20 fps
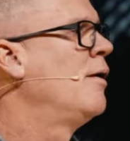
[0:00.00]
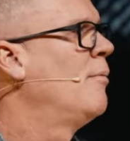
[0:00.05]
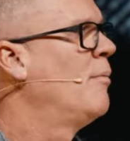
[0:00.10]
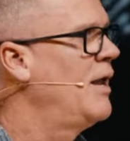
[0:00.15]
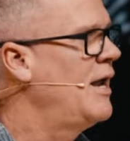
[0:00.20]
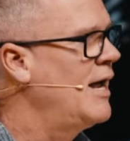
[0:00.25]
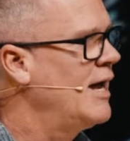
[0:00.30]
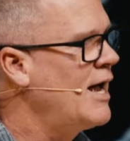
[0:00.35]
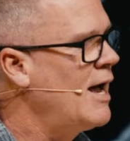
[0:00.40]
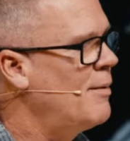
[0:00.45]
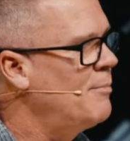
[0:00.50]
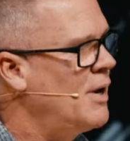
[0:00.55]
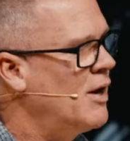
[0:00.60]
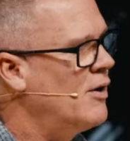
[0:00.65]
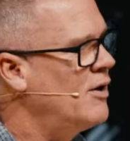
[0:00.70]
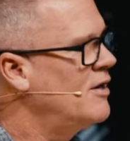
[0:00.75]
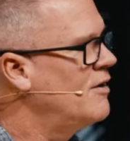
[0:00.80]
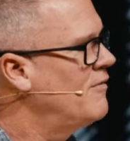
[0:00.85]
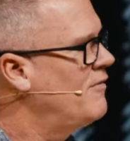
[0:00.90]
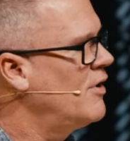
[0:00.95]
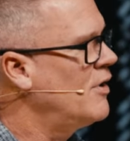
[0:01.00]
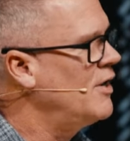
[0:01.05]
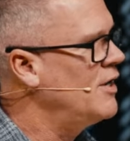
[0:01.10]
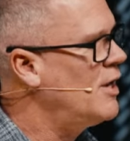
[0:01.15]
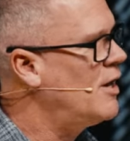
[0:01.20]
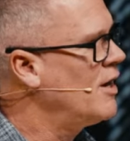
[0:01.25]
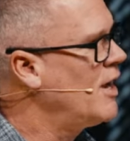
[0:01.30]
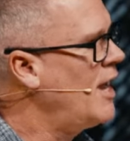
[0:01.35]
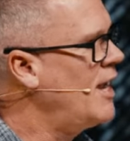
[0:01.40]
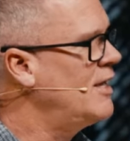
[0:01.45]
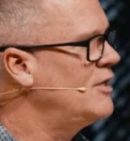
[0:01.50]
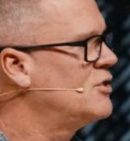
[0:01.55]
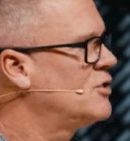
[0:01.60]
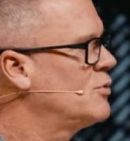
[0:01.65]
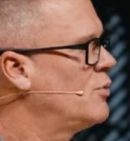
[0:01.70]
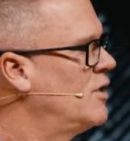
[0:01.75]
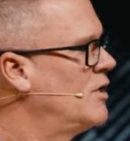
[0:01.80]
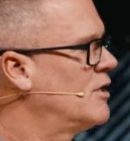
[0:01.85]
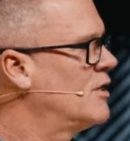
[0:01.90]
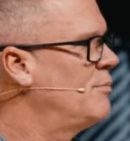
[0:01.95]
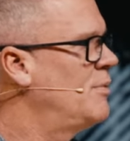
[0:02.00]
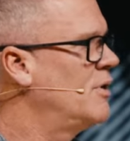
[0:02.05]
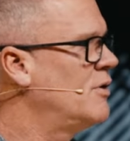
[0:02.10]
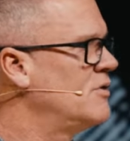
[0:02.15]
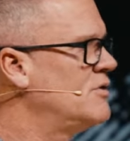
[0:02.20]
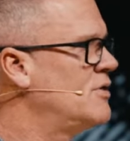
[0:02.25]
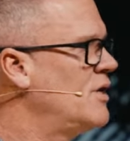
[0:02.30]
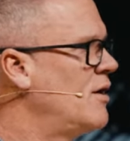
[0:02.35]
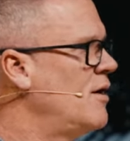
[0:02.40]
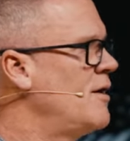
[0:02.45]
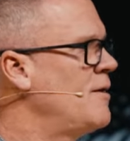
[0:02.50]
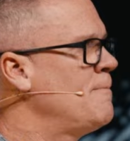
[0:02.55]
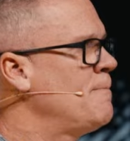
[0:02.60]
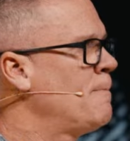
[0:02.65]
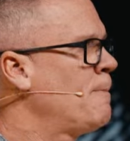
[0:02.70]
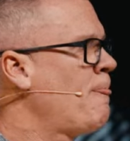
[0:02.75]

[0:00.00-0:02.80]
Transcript: My dad got married at a very young age, went to the military,